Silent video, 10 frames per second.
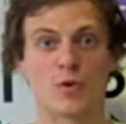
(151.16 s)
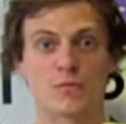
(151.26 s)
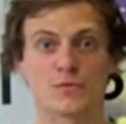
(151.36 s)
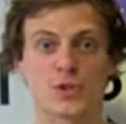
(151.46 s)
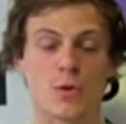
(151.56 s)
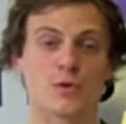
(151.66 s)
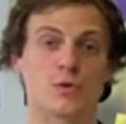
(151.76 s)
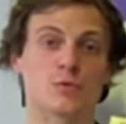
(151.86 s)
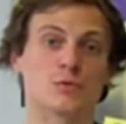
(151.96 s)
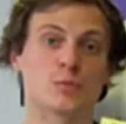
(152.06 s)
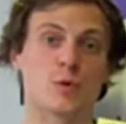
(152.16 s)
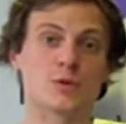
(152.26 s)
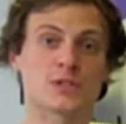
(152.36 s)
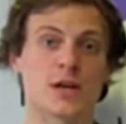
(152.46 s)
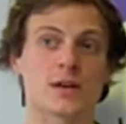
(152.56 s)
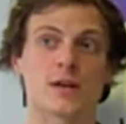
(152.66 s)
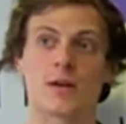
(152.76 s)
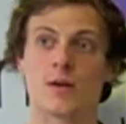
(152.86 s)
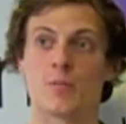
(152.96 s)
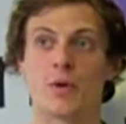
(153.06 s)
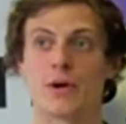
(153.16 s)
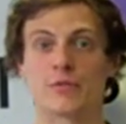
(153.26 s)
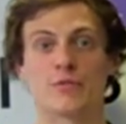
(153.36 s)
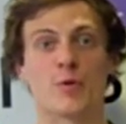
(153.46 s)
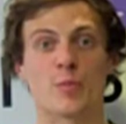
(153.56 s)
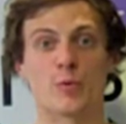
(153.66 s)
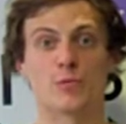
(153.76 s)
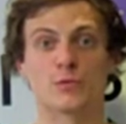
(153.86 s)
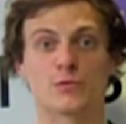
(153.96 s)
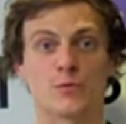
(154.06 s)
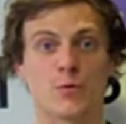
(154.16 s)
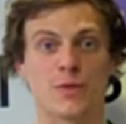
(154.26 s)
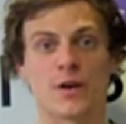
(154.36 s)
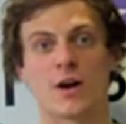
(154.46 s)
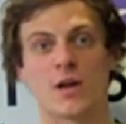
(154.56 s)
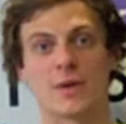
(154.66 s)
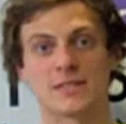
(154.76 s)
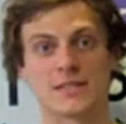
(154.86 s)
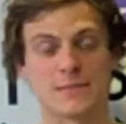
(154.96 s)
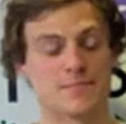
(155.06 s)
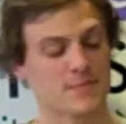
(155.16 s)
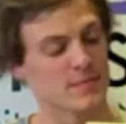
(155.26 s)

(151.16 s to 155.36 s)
of Sherwood Hall Sports Sec buying footballs for their IMS team.